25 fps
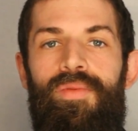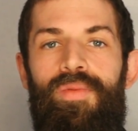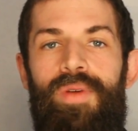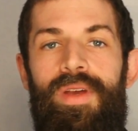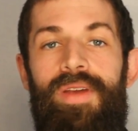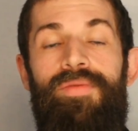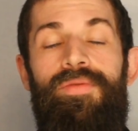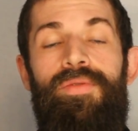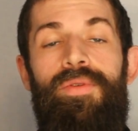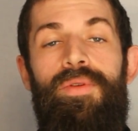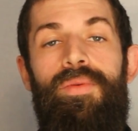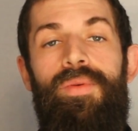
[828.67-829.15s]

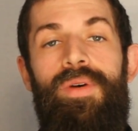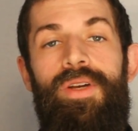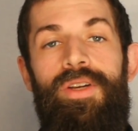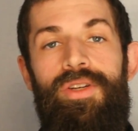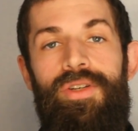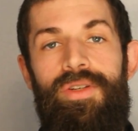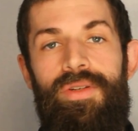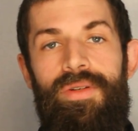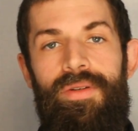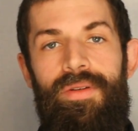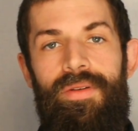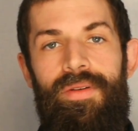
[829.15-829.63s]

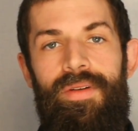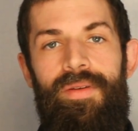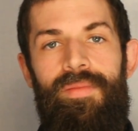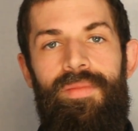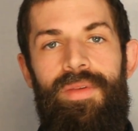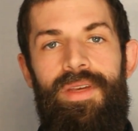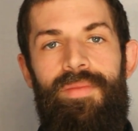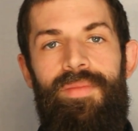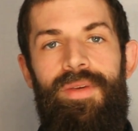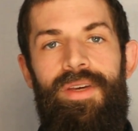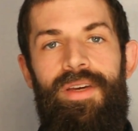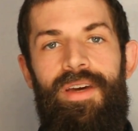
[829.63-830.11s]
influential in
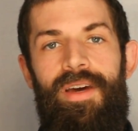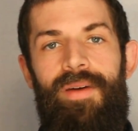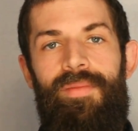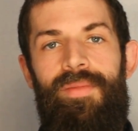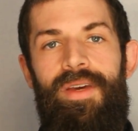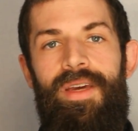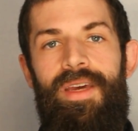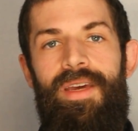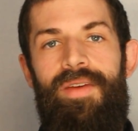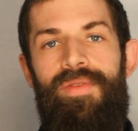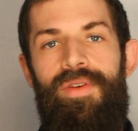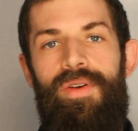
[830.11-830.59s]
me
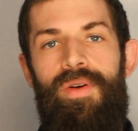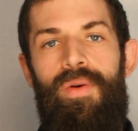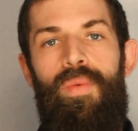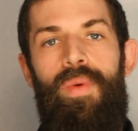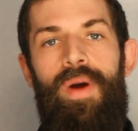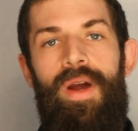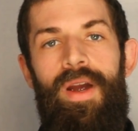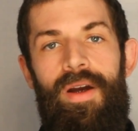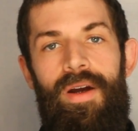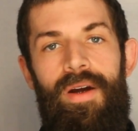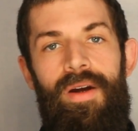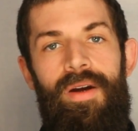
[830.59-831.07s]
becoming even
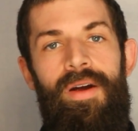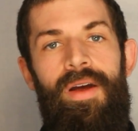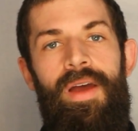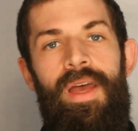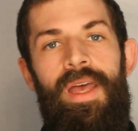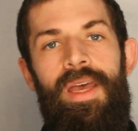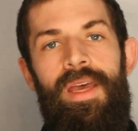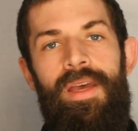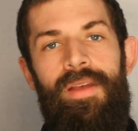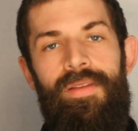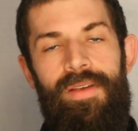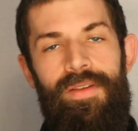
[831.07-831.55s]
aware
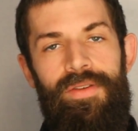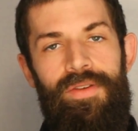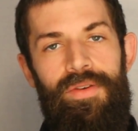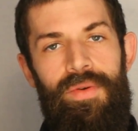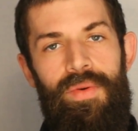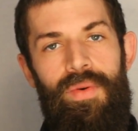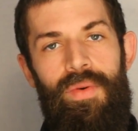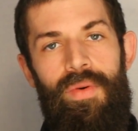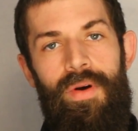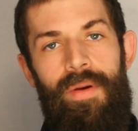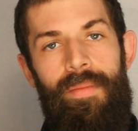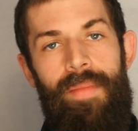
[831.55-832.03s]
that the
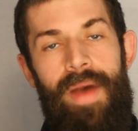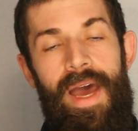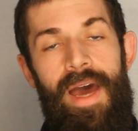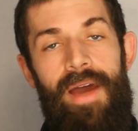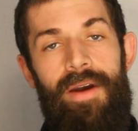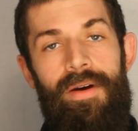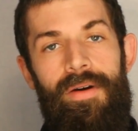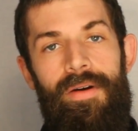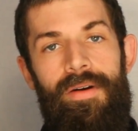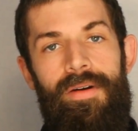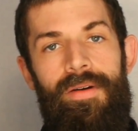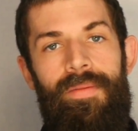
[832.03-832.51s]
Torah
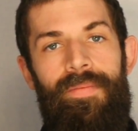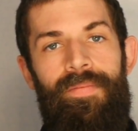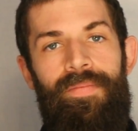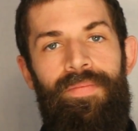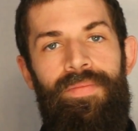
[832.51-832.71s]
mattered.